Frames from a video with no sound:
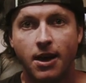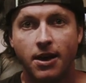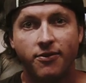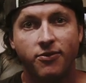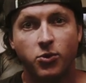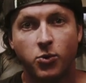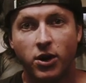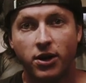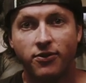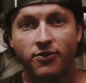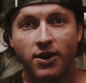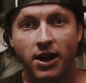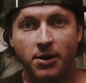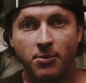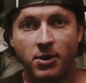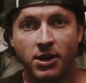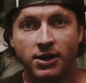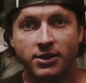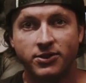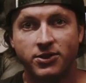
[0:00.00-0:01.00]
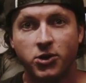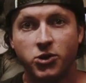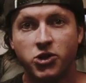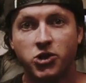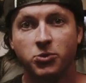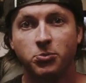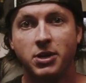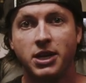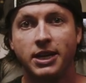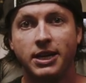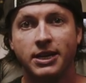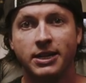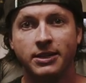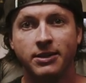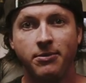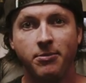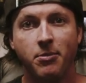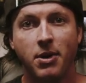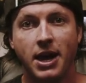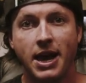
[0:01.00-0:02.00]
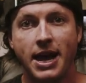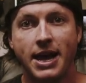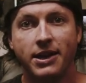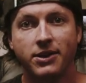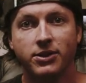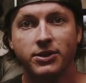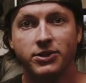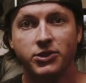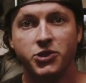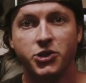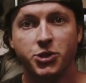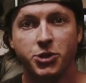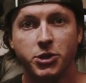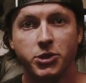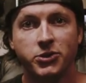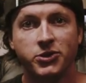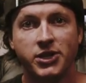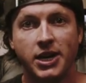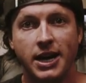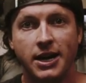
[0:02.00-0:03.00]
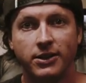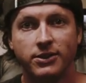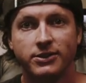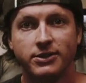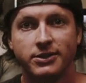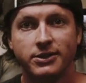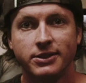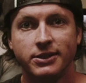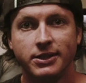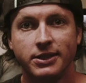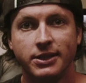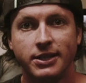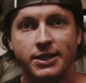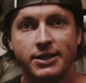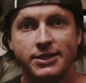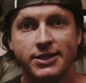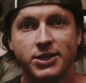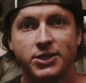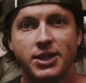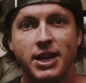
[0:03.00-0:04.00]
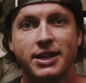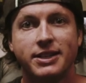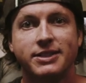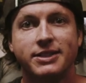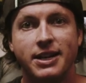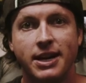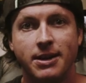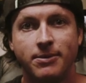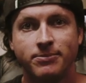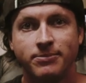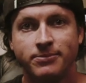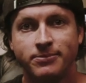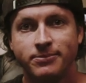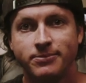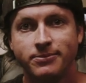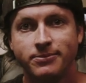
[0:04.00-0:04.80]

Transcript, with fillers: And if you want to find me on social media, my handle is Dru Sounds. Till next time.